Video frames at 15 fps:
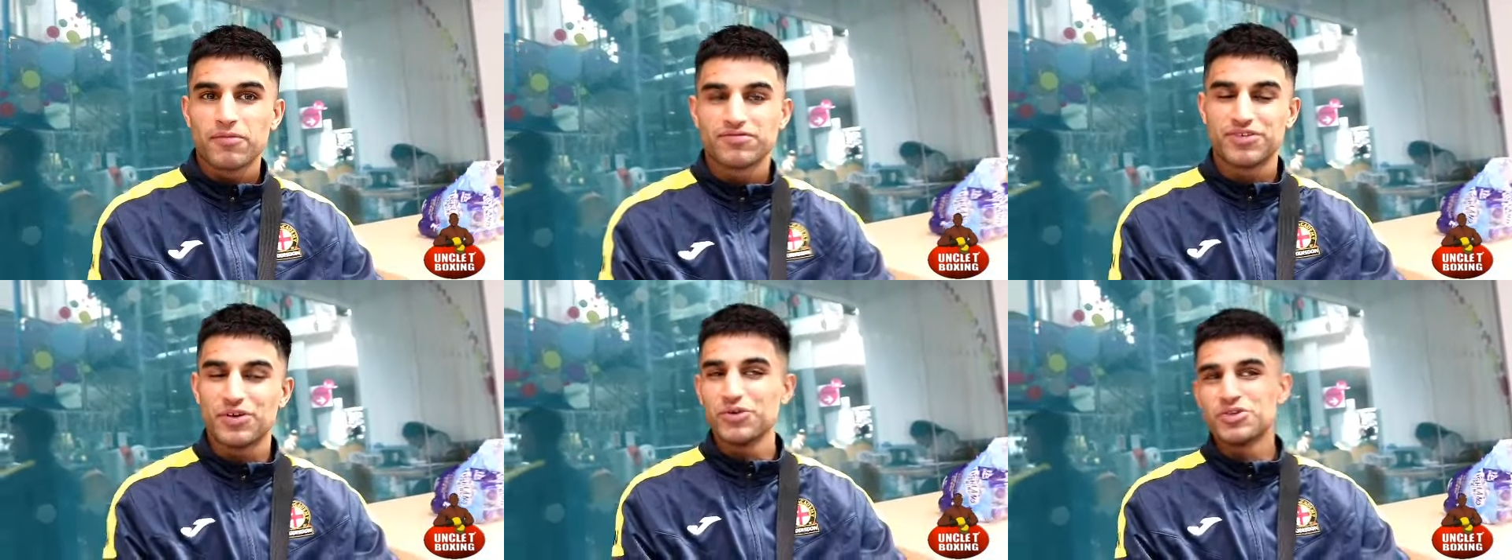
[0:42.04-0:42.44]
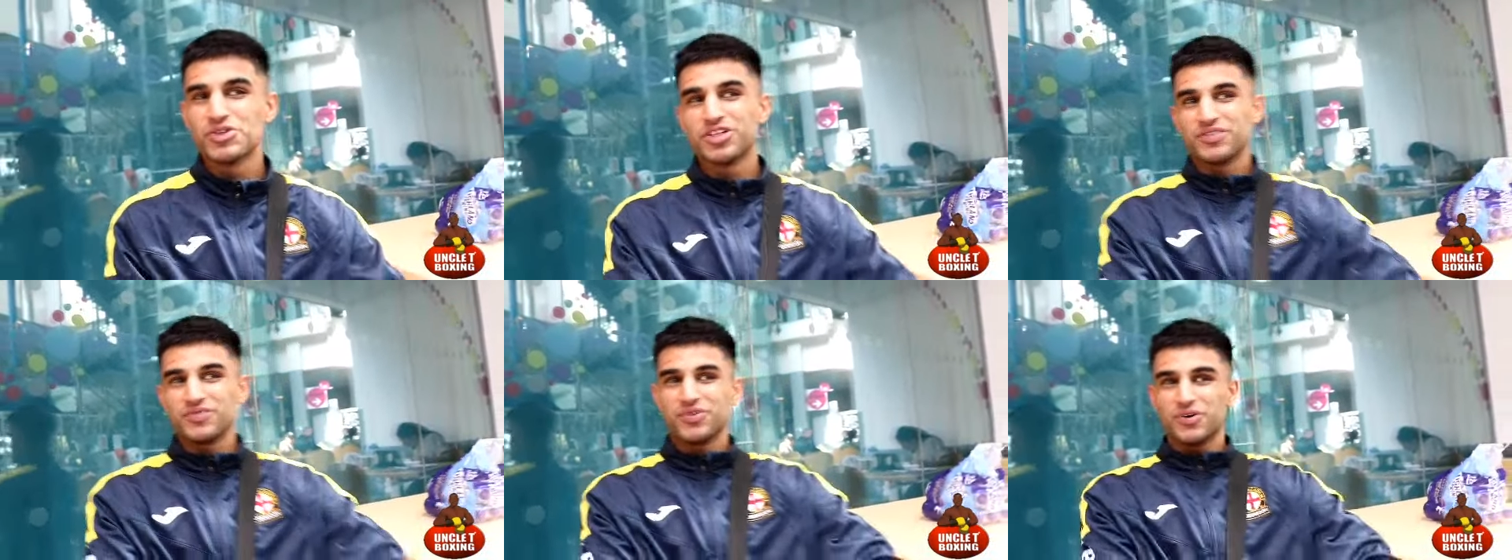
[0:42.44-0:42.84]
It felt
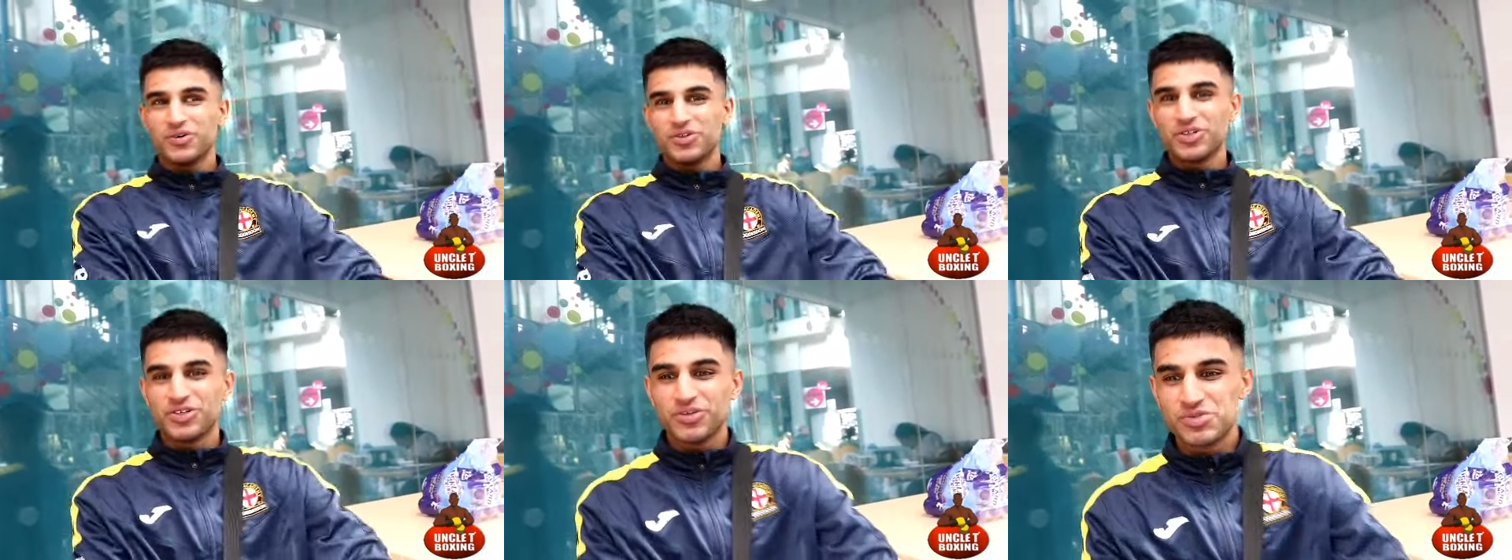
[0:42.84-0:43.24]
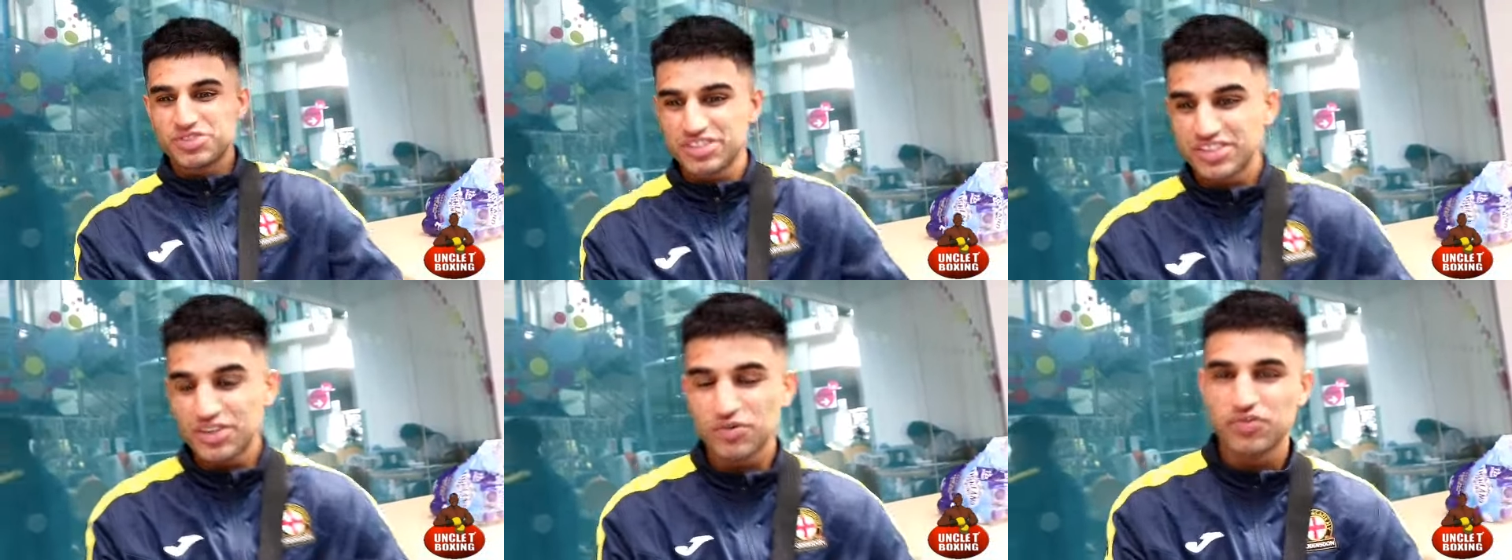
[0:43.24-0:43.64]
good. It felt good. It was
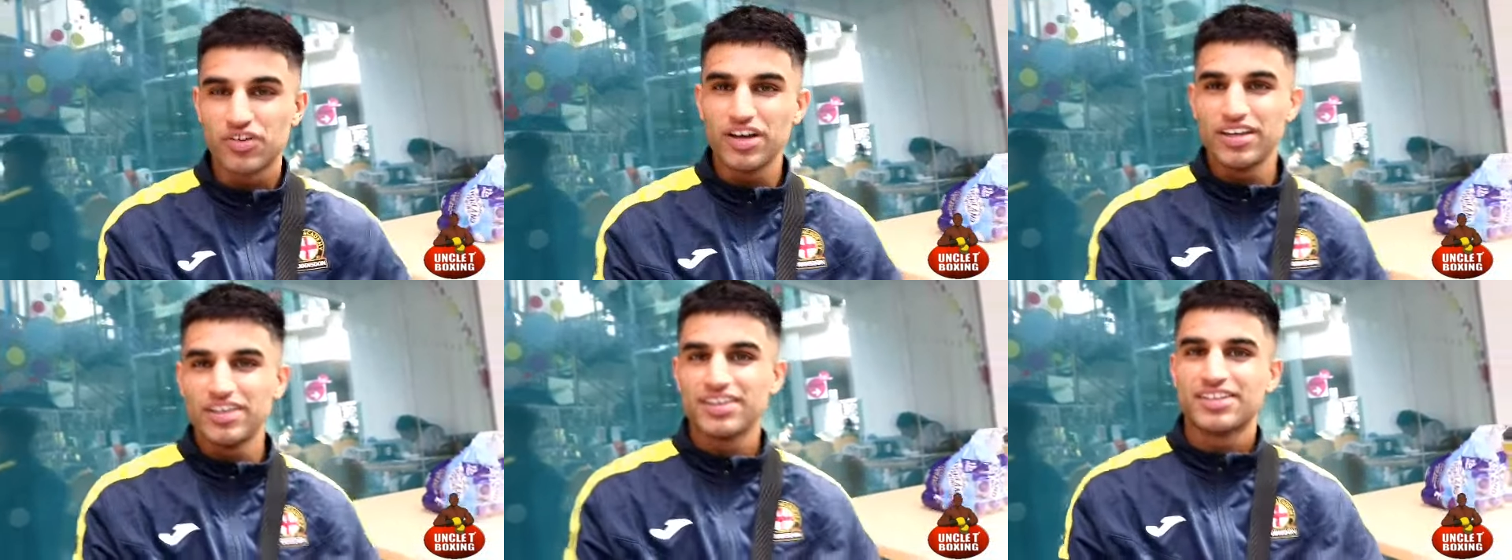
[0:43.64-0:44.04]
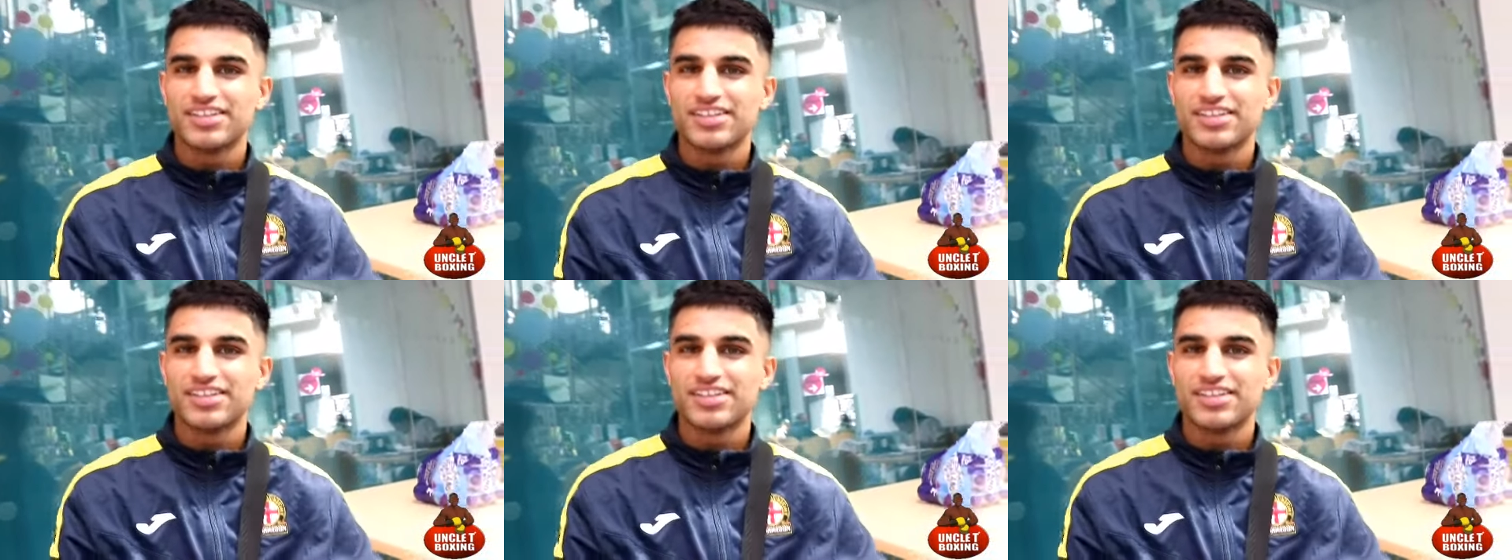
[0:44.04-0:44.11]
a tough fight.